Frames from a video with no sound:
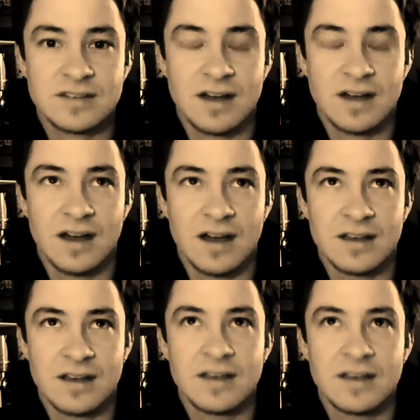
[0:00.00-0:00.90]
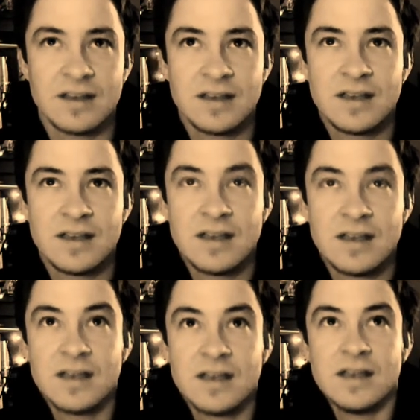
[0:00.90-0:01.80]

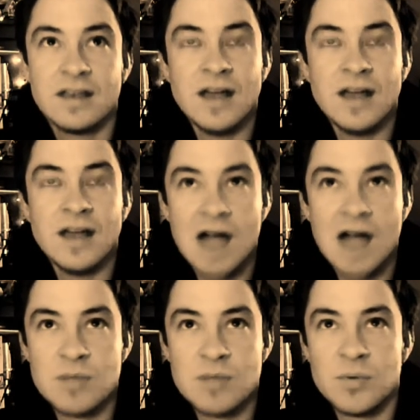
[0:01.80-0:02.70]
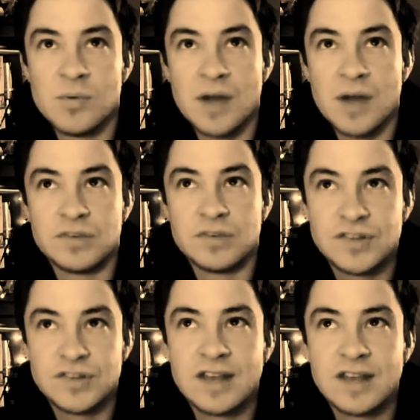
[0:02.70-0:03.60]
I remember when I was
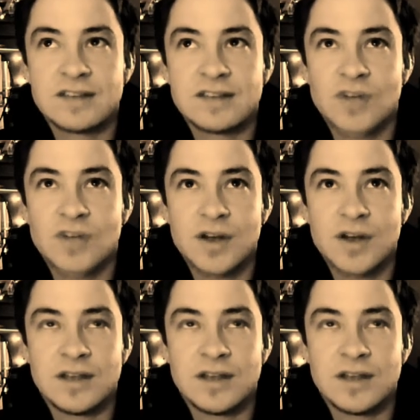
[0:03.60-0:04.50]
just getting started,